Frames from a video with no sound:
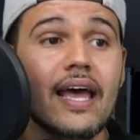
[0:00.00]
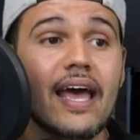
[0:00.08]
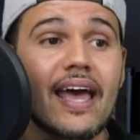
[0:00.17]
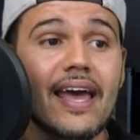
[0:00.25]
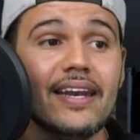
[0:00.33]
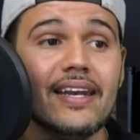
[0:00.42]

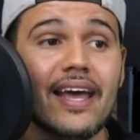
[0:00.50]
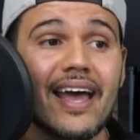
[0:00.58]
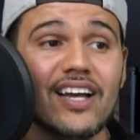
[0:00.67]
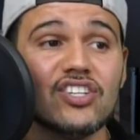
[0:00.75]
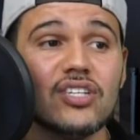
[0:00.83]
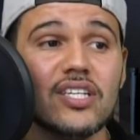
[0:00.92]
And
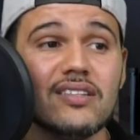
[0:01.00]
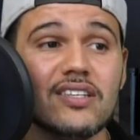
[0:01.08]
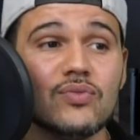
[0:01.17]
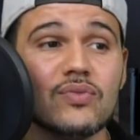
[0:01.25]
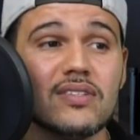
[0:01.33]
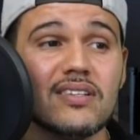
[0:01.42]
actually,
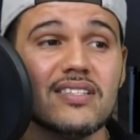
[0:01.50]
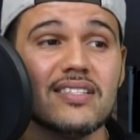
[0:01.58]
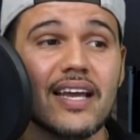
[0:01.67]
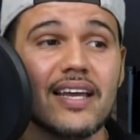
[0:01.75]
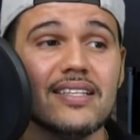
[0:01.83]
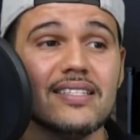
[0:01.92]
this was the
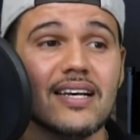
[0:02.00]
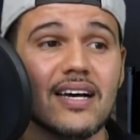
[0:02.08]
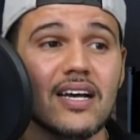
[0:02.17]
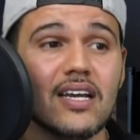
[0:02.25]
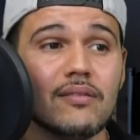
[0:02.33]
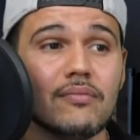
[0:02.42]
second
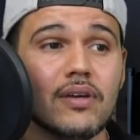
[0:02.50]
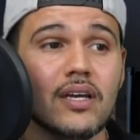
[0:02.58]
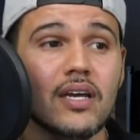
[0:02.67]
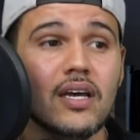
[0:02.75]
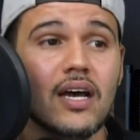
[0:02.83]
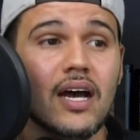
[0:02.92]
time,
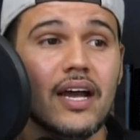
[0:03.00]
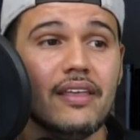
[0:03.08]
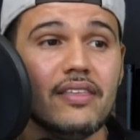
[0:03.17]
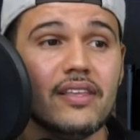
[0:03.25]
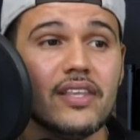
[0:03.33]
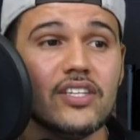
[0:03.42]
I
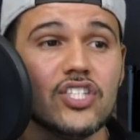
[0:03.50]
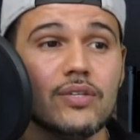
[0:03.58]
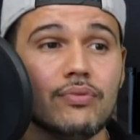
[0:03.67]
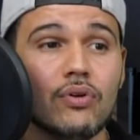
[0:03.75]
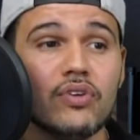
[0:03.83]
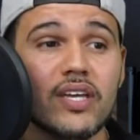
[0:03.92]
think, that she
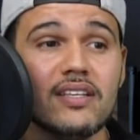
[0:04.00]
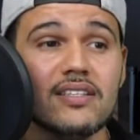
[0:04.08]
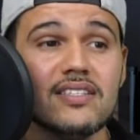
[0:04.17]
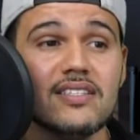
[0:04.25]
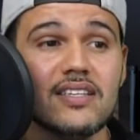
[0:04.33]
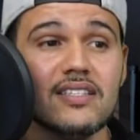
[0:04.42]
broke
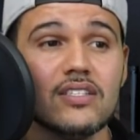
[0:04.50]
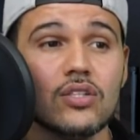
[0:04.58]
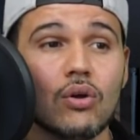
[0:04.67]
in since